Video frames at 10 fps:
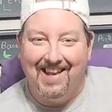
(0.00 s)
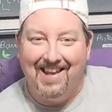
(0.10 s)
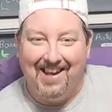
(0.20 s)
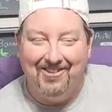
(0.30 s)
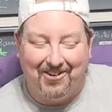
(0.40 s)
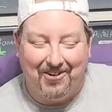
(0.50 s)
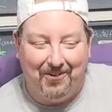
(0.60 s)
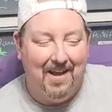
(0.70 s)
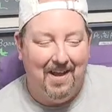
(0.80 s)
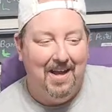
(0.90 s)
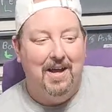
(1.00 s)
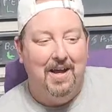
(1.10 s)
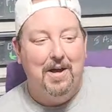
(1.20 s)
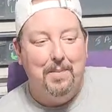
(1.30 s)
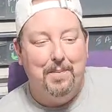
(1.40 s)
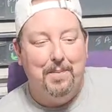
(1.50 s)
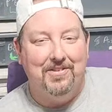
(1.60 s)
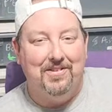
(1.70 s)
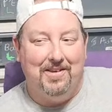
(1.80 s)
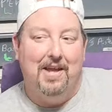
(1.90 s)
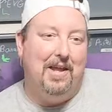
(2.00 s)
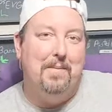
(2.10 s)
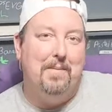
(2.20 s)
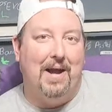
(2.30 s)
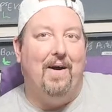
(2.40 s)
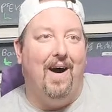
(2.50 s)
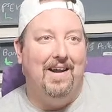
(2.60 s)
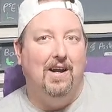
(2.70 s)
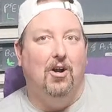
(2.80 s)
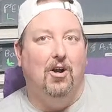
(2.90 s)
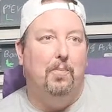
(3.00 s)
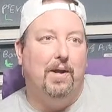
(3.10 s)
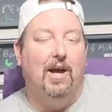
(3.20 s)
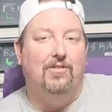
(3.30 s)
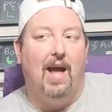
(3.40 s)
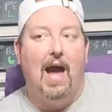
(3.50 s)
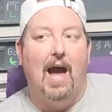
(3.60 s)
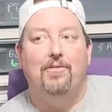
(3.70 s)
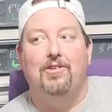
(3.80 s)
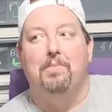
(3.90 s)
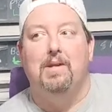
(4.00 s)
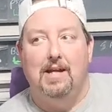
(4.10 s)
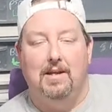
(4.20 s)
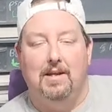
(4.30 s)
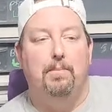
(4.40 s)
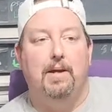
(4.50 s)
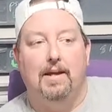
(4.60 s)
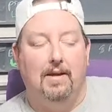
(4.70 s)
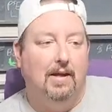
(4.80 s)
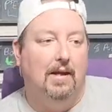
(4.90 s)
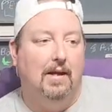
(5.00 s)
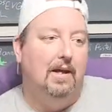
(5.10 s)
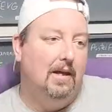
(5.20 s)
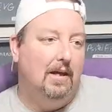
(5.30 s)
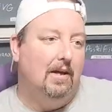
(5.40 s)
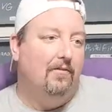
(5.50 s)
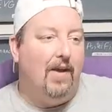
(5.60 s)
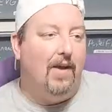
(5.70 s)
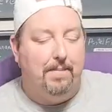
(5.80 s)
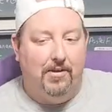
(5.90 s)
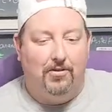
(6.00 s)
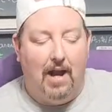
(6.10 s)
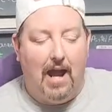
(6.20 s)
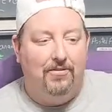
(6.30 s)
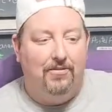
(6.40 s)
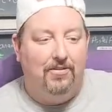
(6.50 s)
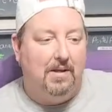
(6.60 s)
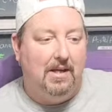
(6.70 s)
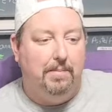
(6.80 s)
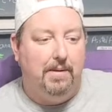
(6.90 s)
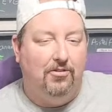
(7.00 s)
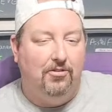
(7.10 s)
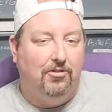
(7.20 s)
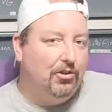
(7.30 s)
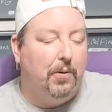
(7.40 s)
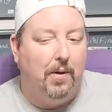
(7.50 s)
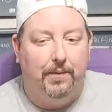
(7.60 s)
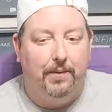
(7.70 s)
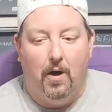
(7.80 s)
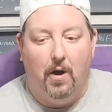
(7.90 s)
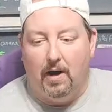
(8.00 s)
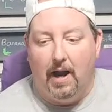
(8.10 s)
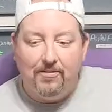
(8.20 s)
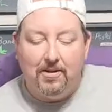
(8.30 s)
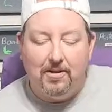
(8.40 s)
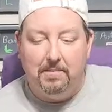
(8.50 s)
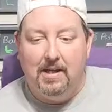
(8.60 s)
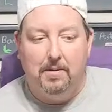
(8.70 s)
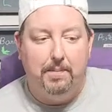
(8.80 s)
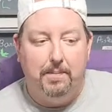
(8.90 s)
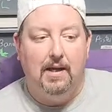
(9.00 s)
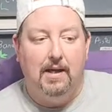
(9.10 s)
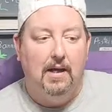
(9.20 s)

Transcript: That is cool but is it, it, am I on here because I have some need to be famous or I have some need to be super well known or I have some need to be